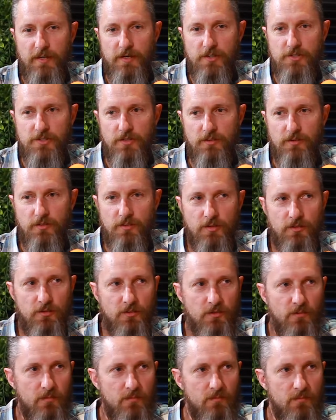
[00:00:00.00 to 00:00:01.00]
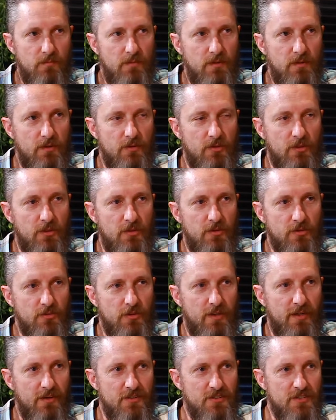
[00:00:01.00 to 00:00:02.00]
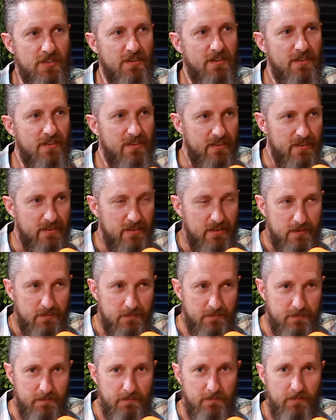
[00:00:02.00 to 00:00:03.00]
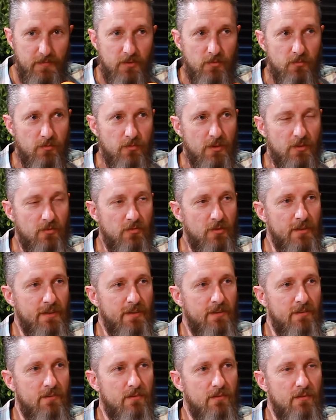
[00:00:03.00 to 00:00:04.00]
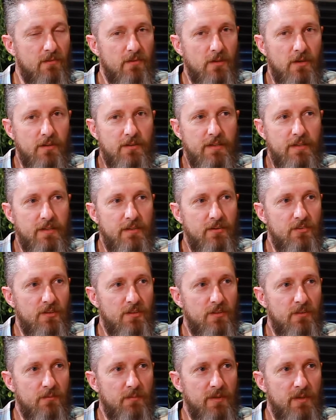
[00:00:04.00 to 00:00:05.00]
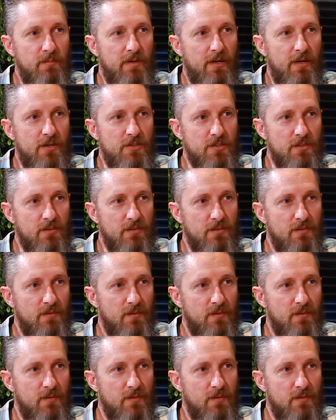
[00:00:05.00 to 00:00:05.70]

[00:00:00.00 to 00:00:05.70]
patience is a is a good hmm. strategy it's, it's, really not that easy to be patient.